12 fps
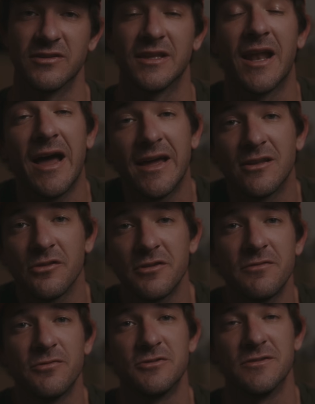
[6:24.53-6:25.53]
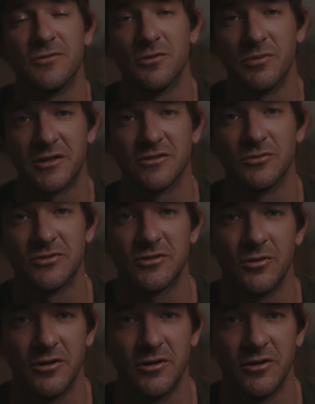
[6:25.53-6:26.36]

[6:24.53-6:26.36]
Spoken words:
Then I had to leave Fujifilm because it was so